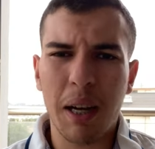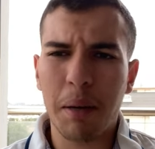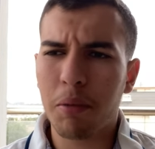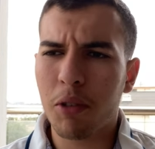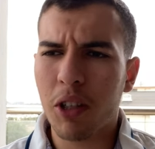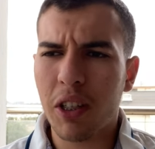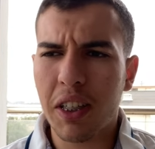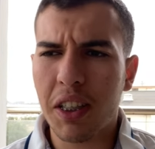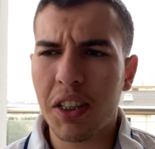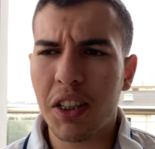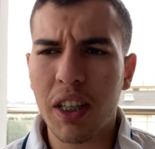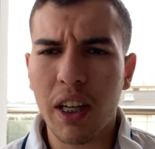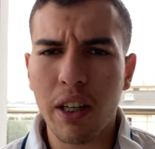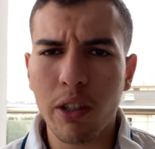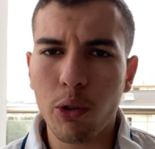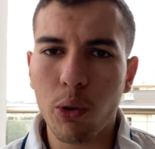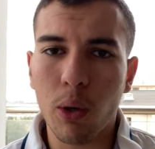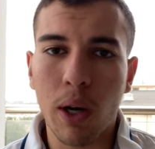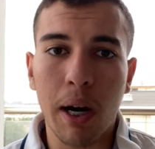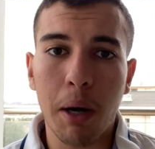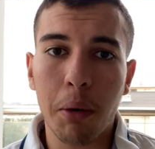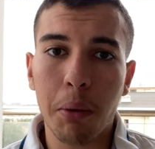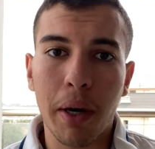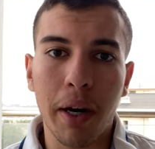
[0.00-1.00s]
I'm gonna tell
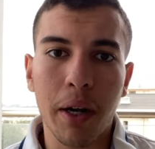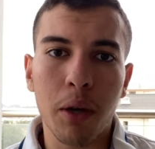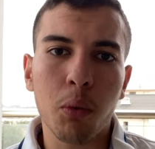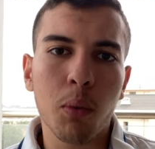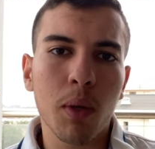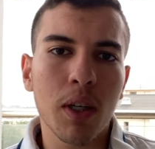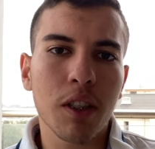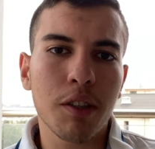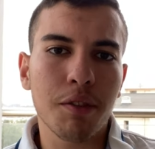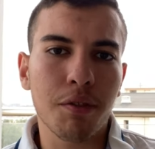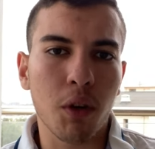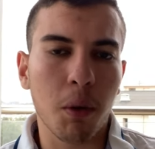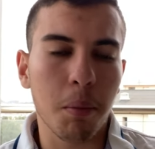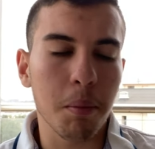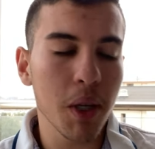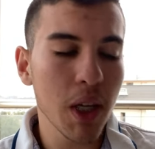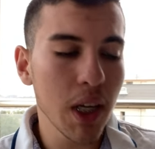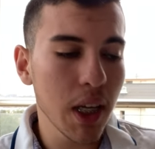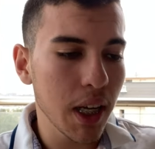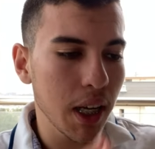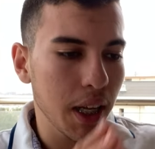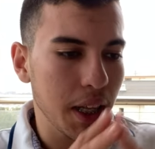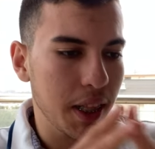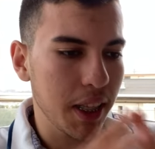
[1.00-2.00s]
you how I went from
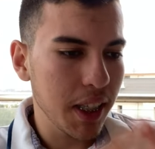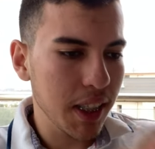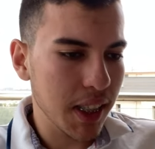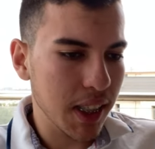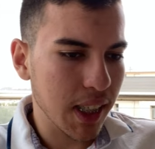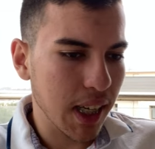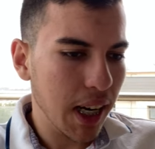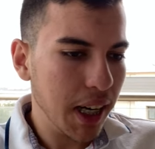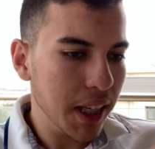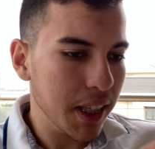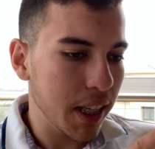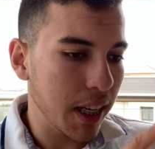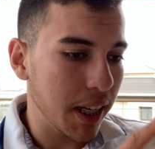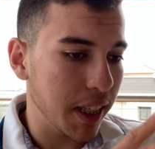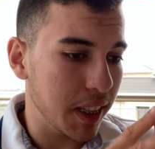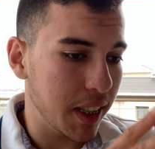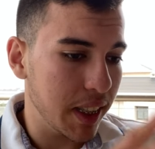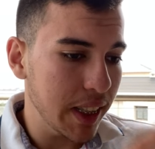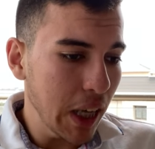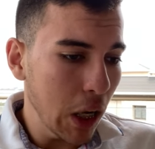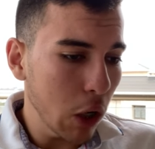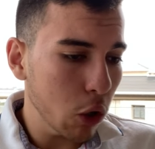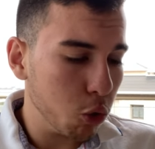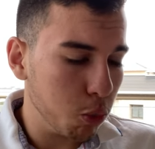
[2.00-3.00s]
this guy that is
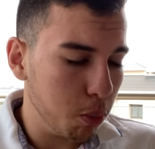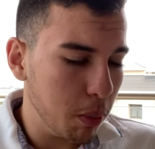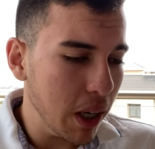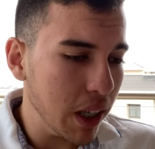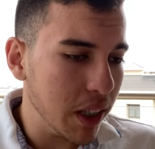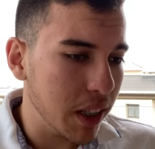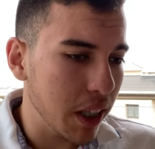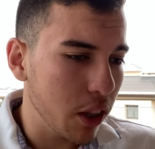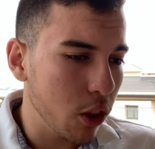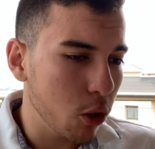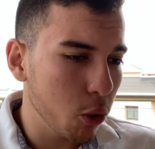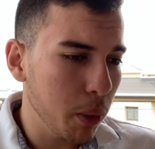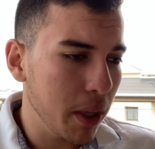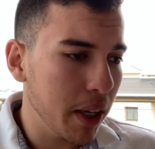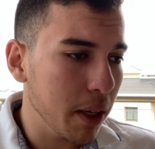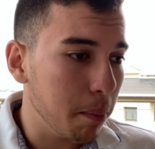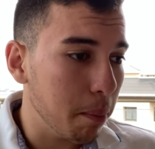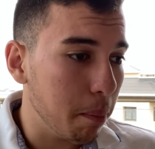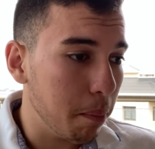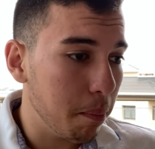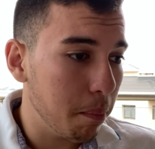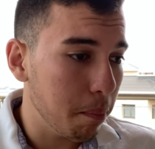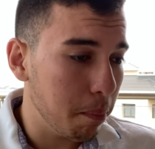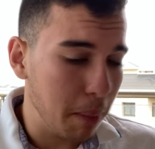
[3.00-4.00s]
down bad and doing
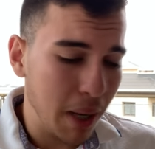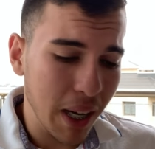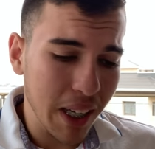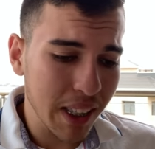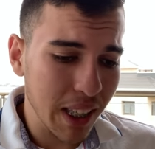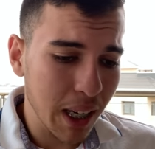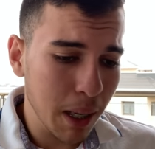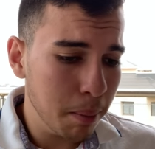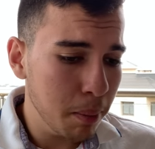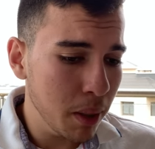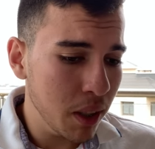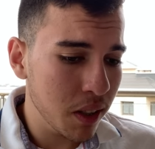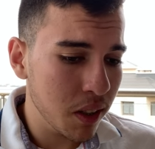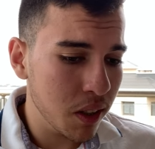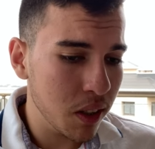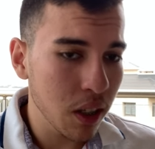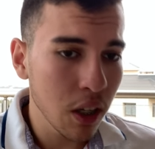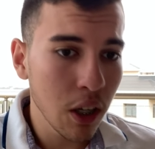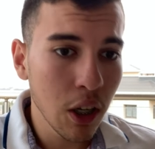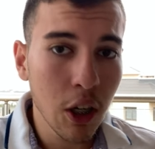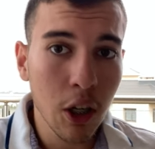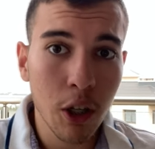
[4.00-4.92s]
bad habits